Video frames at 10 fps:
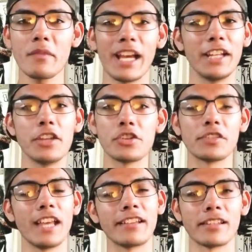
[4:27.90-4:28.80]
And it
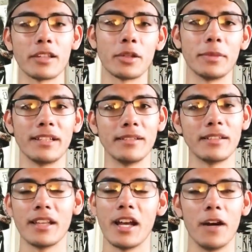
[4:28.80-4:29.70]
just takes a little bit
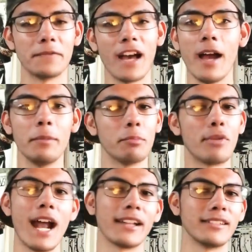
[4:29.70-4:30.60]
of time and
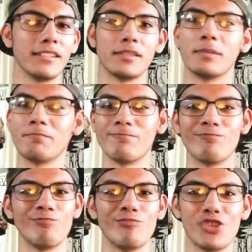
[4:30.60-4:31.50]
practice,
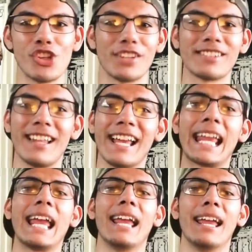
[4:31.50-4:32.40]
just
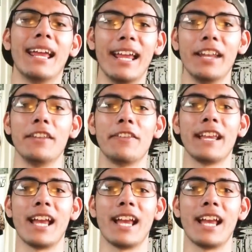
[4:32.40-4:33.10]
like anything